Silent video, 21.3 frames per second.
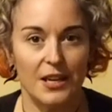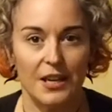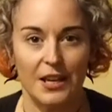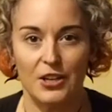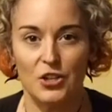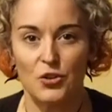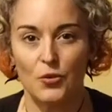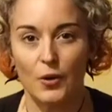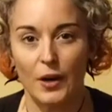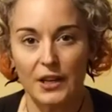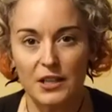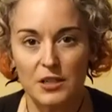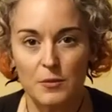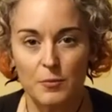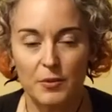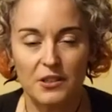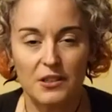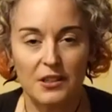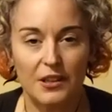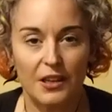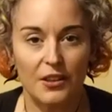and trying to
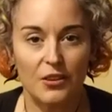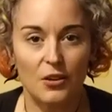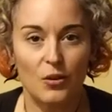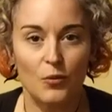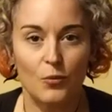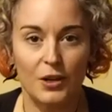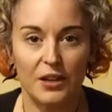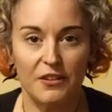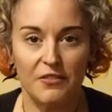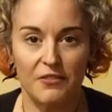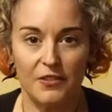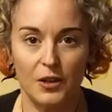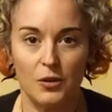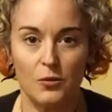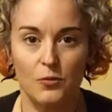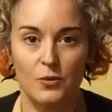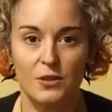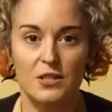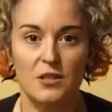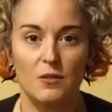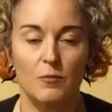put together what I felt
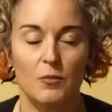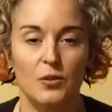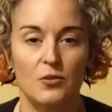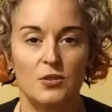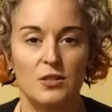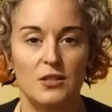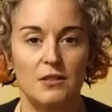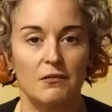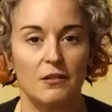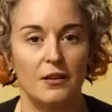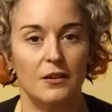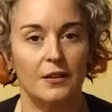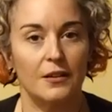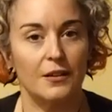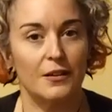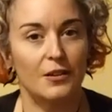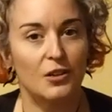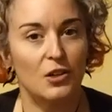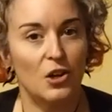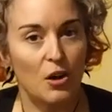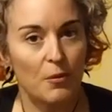was the most uh,
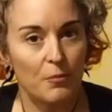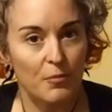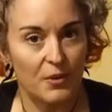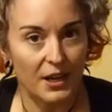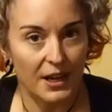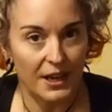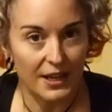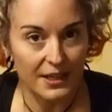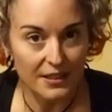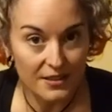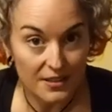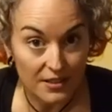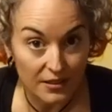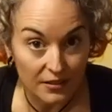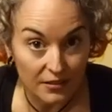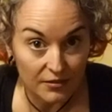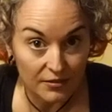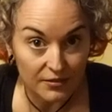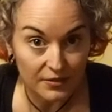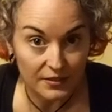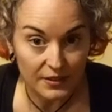
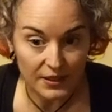comprehensive